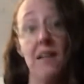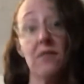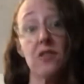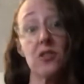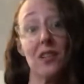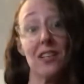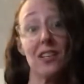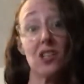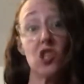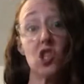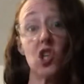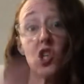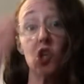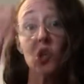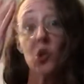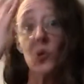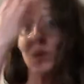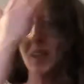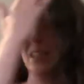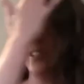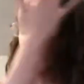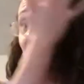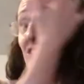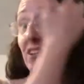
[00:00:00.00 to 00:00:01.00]
so like
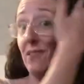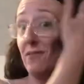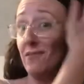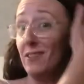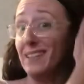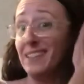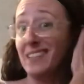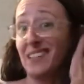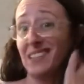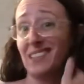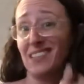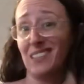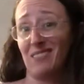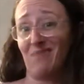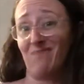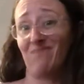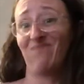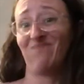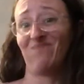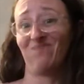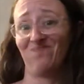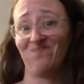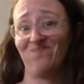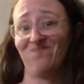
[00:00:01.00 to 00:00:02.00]
2-inch difference. That's
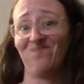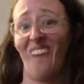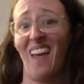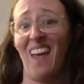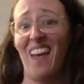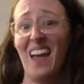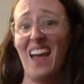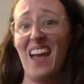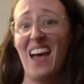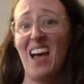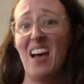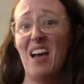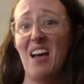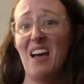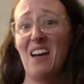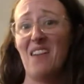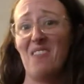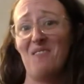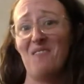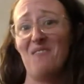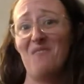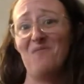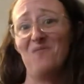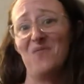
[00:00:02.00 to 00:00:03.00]

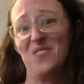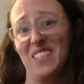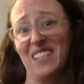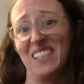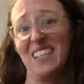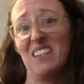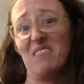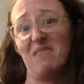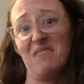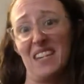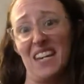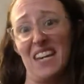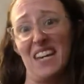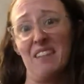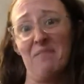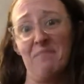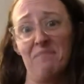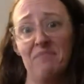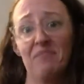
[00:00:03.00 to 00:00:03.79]
significant.